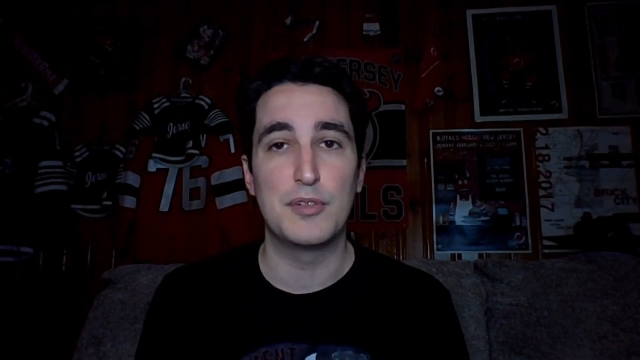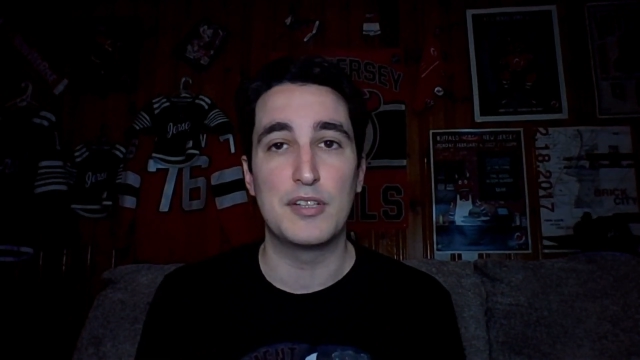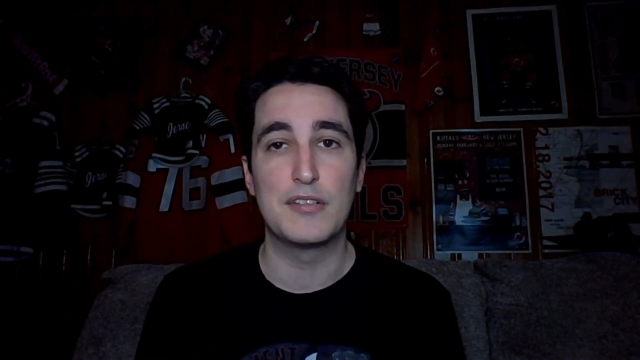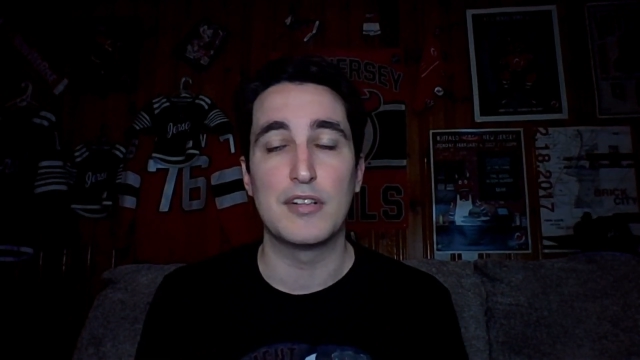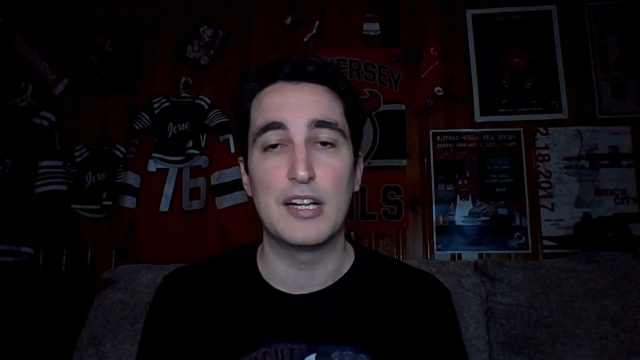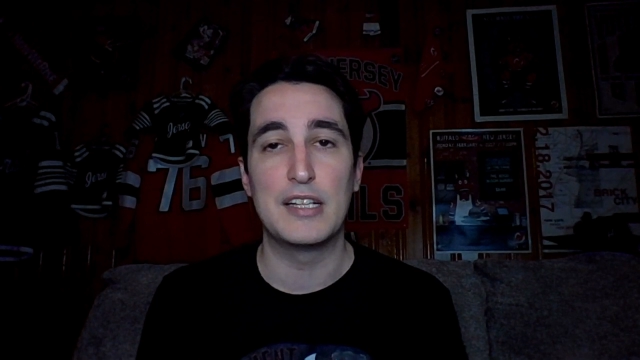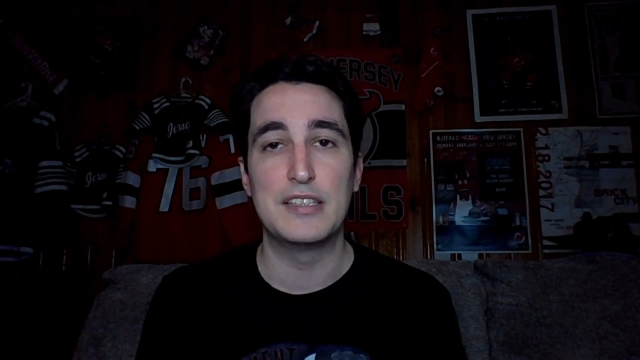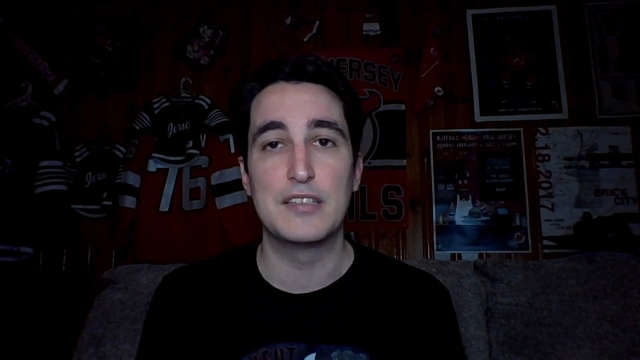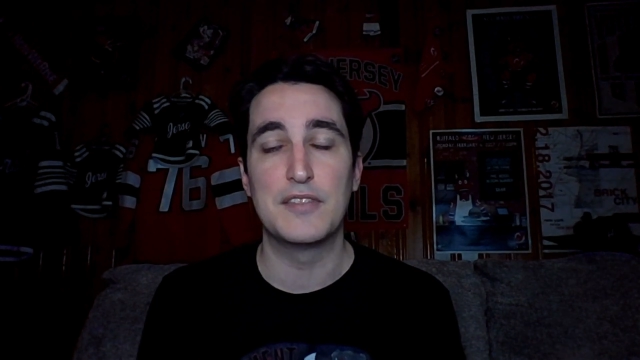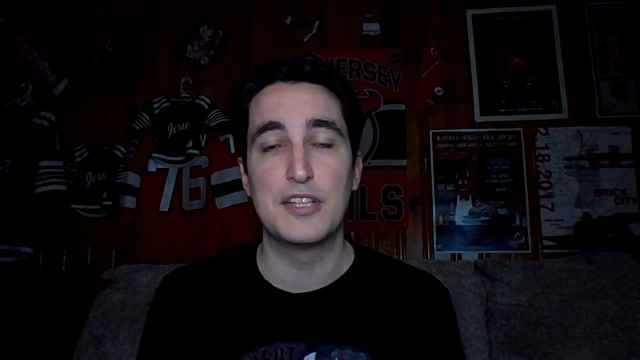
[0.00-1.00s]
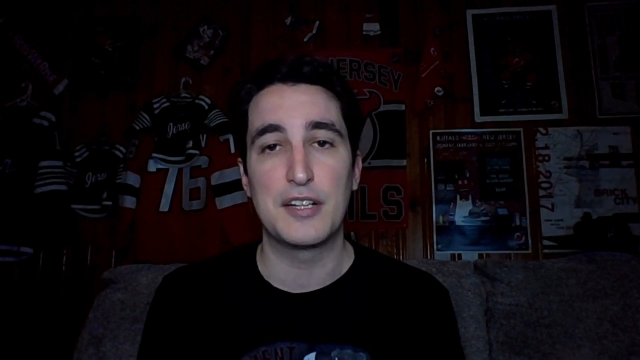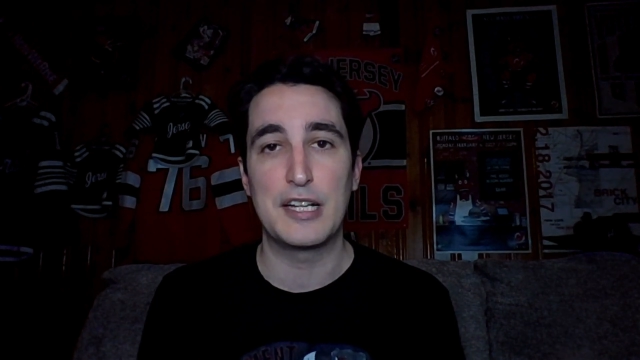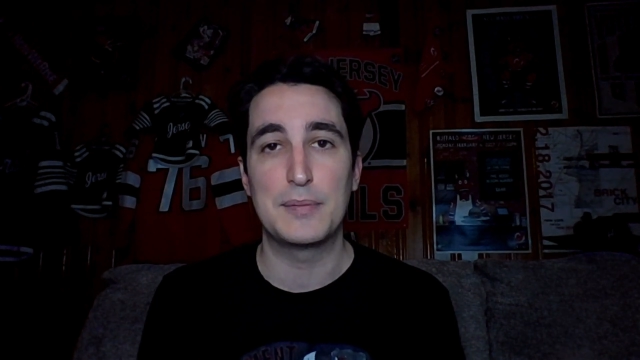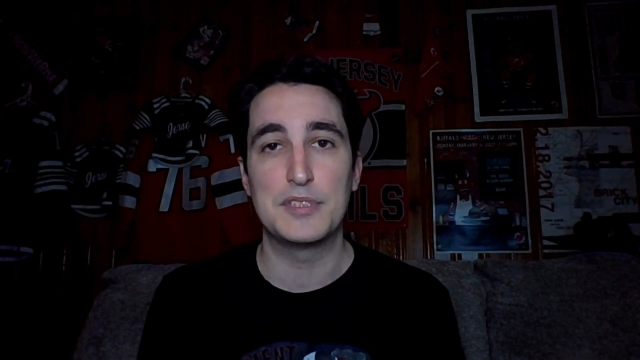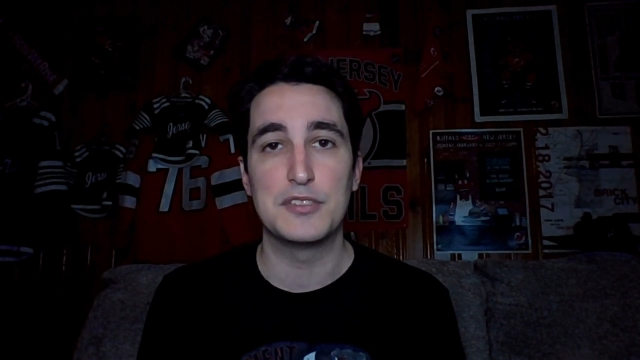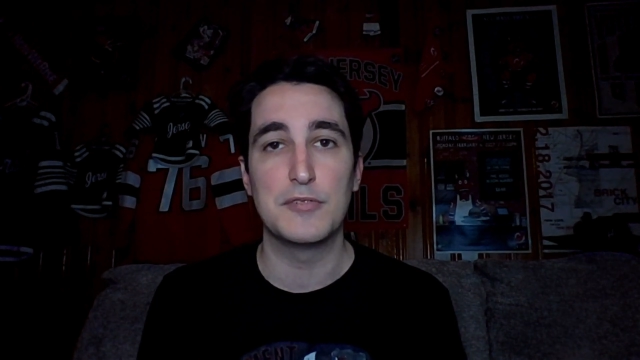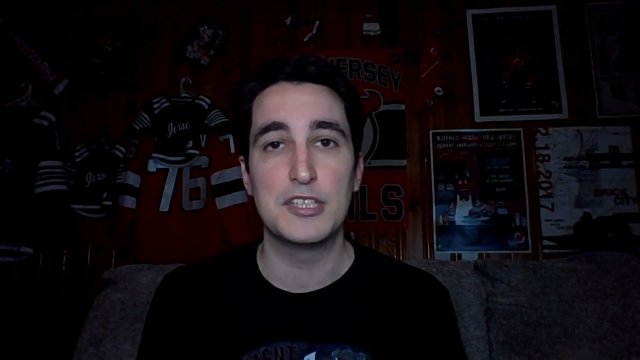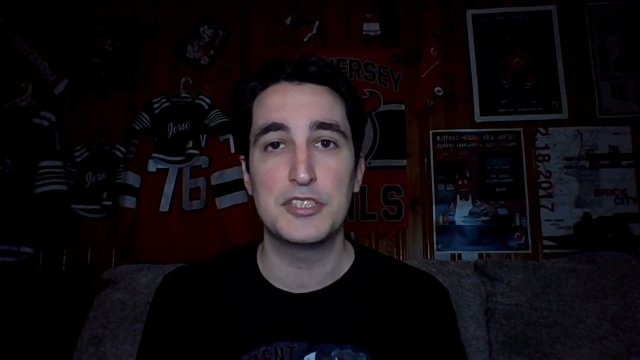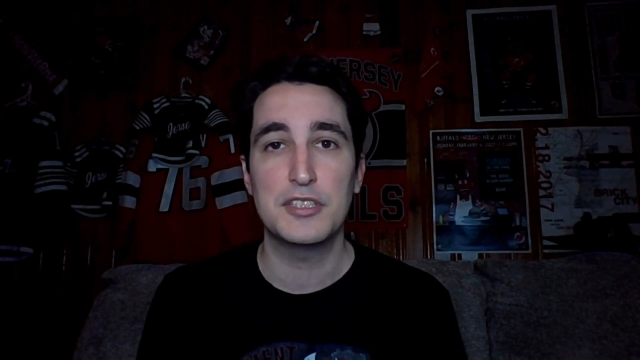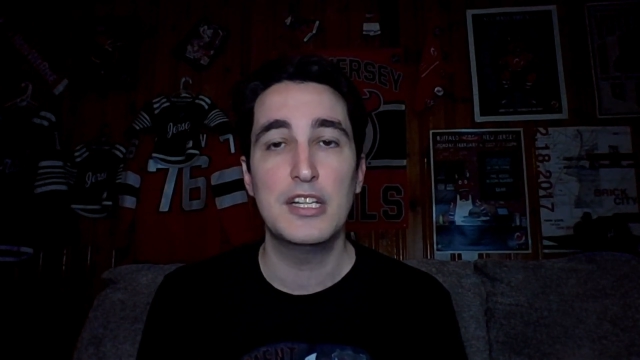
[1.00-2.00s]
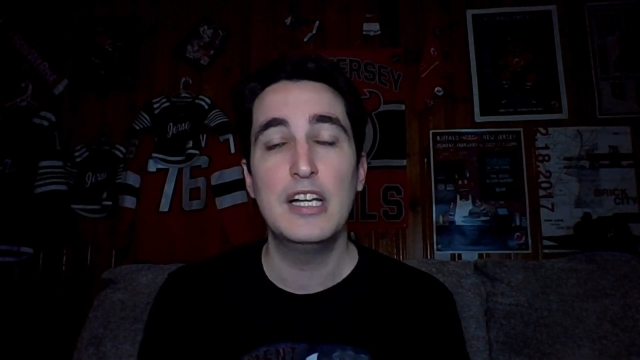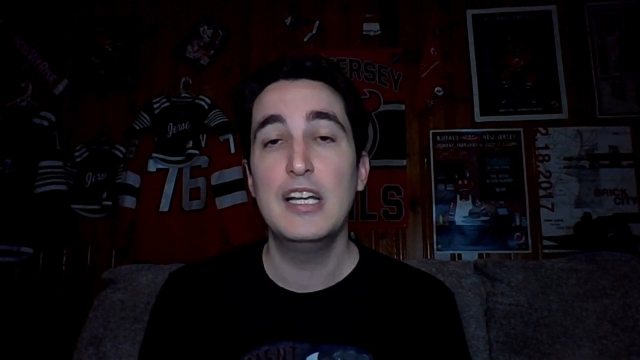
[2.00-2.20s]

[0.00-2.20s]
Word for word: a clearer idea of their cap situation,